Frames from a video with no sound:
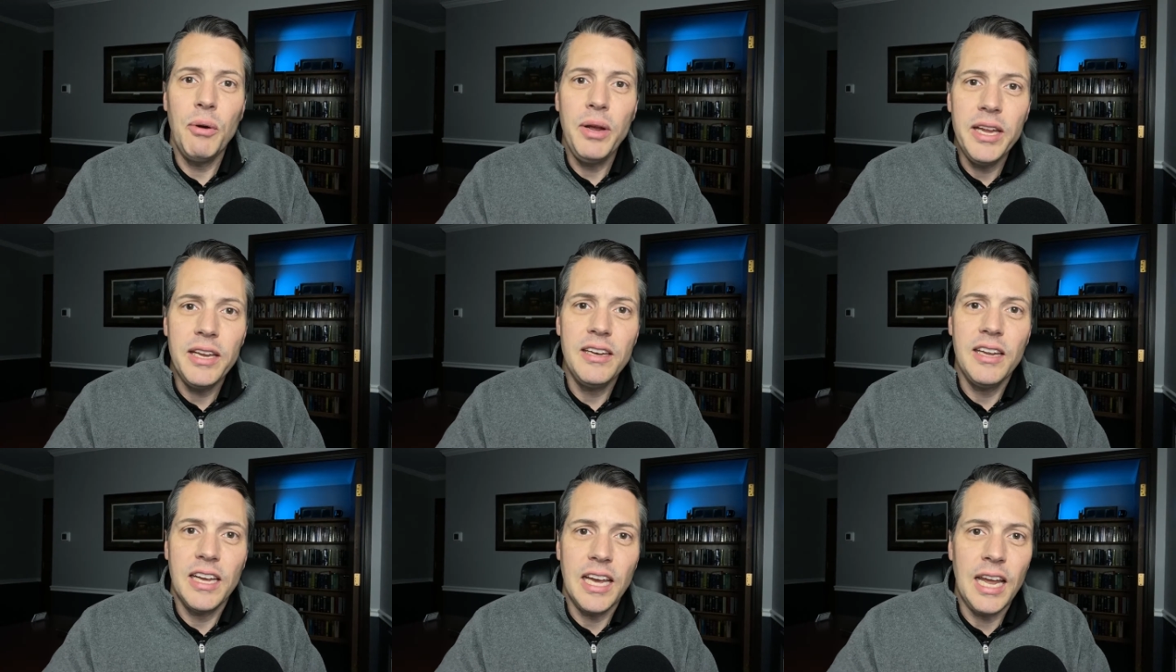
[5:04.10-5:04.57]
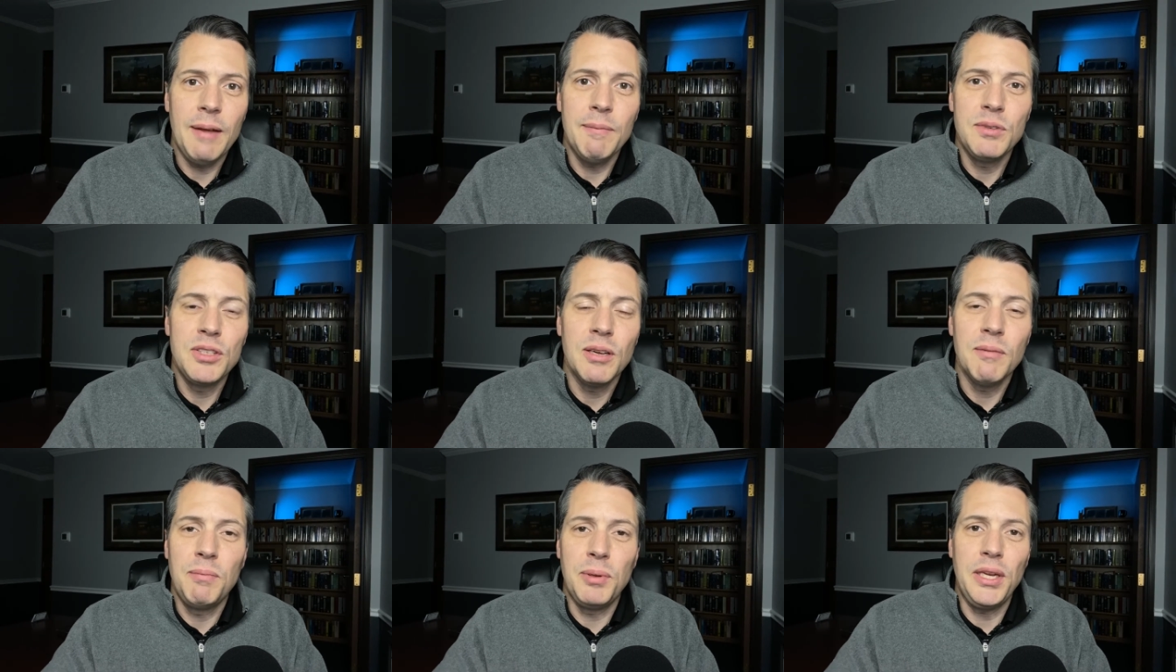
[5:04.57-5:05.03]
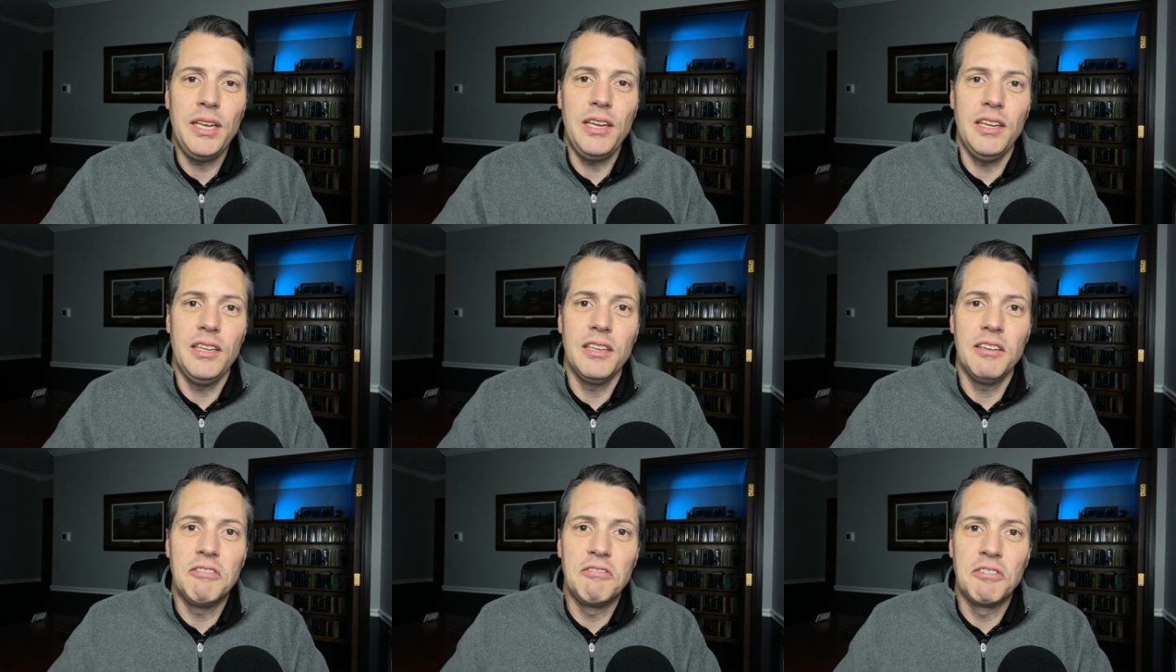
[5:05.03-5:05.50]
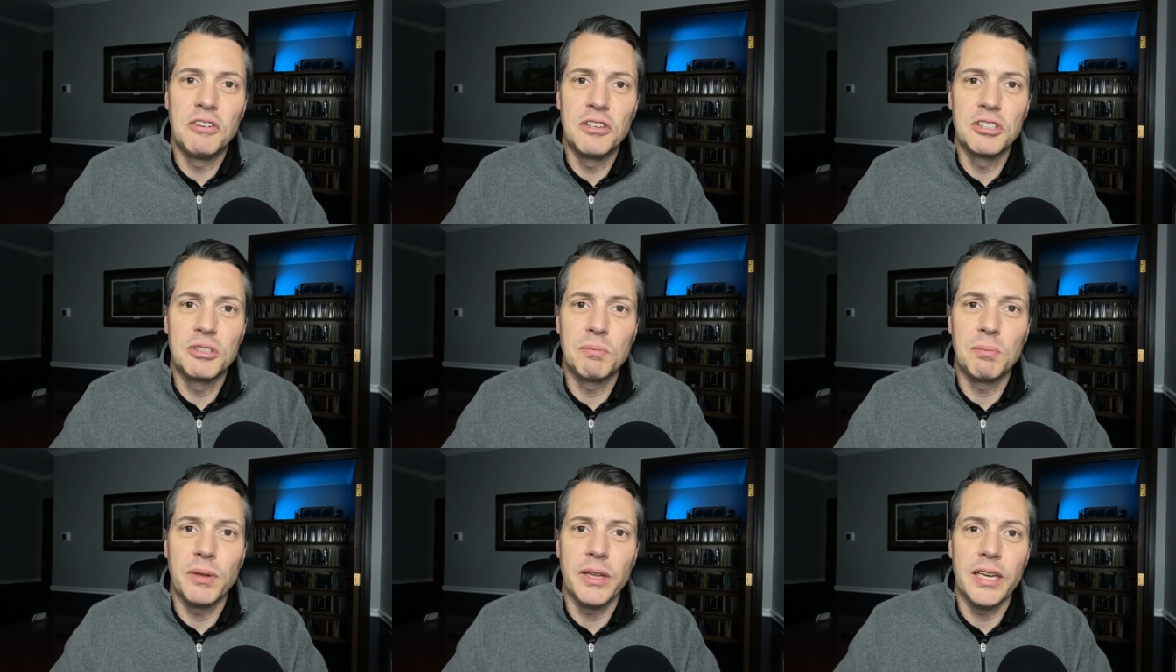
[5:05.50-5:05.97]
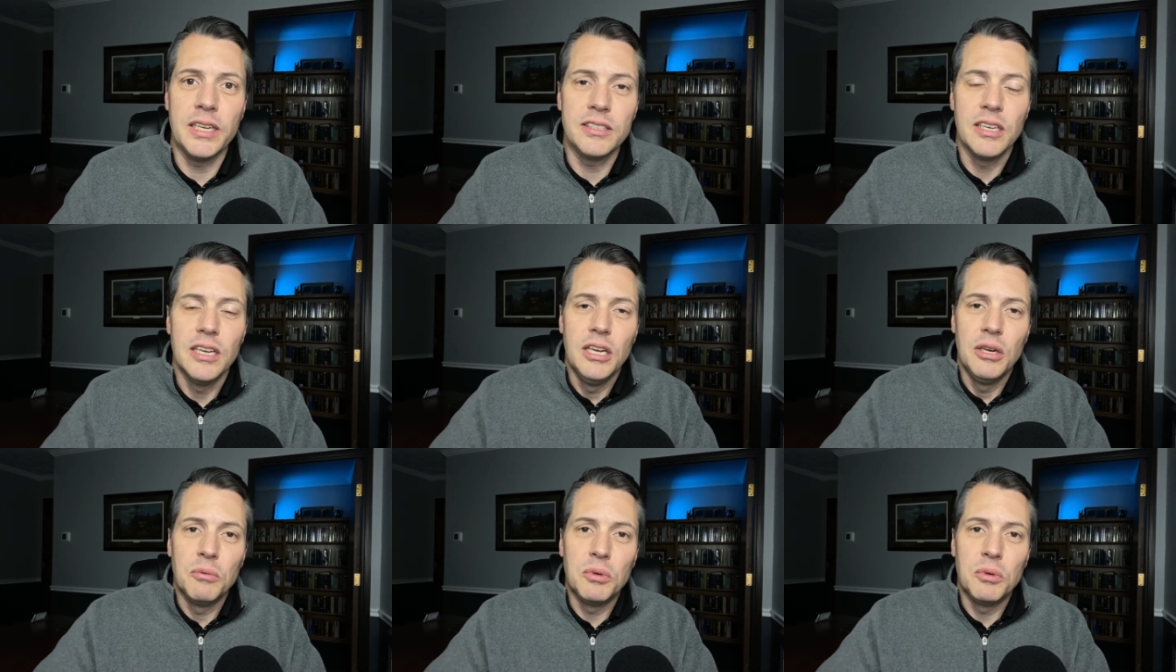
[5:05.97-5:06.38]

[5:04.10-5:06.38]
it came to be in the first place